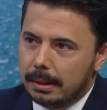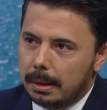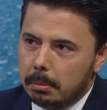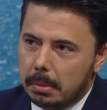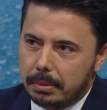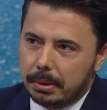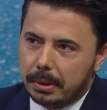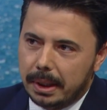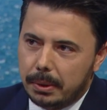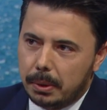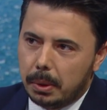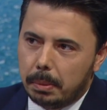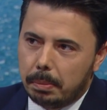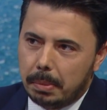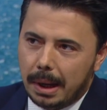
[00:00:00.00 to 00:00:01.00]
and before
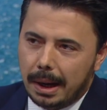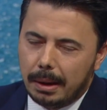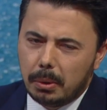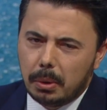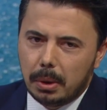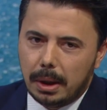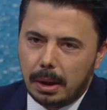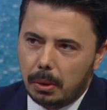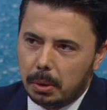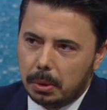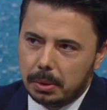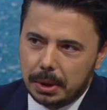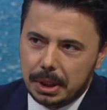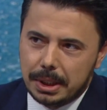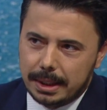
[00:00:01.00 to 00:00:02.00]
Ethiopia, Angola, all the
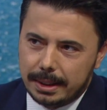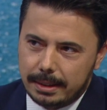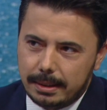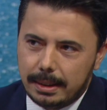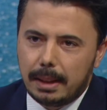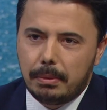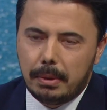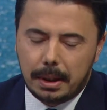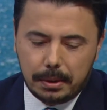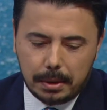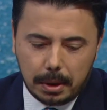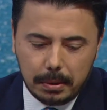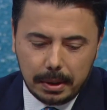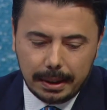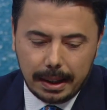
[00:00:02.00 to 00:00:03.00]
region that we are
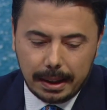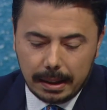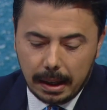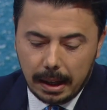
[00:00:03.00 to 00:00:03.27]
traveling that.